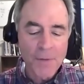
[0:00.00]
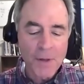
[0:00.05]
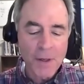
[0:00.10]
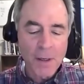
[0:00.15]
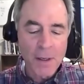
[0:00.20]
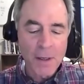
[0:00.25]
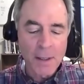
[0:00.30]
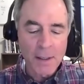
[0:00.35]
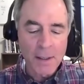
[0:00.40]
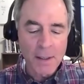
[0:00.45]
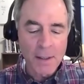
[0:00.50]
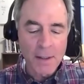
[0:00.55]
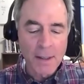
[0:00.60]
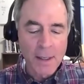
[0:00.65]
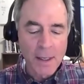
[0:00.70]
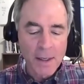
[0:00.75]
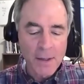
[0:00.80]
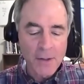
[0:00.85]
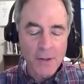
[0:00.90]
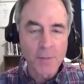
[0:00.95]
uh,
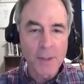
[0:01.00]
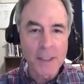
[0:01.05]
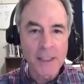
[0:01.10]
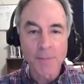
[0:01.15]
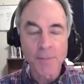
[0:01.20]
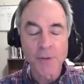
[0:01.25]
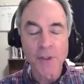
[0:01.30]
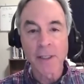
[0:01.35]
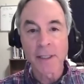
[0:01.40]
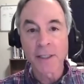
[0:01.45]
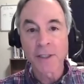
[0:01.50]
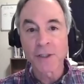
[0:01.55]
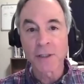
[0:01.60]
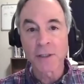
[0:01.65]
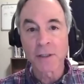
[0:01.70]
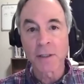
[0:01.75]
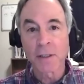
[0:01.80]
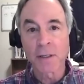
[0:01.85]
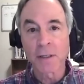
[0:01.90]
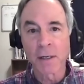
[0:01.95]

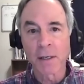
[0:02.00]
manipulation.